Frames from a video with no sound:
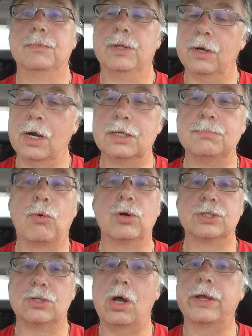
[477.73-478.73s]
There are more
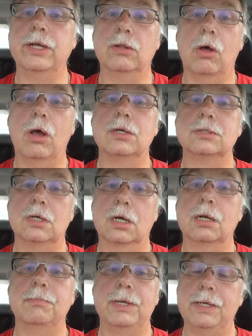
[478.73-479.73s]
stalking laws are
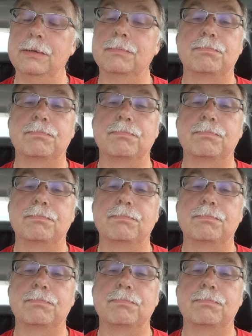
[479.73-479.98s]
going to be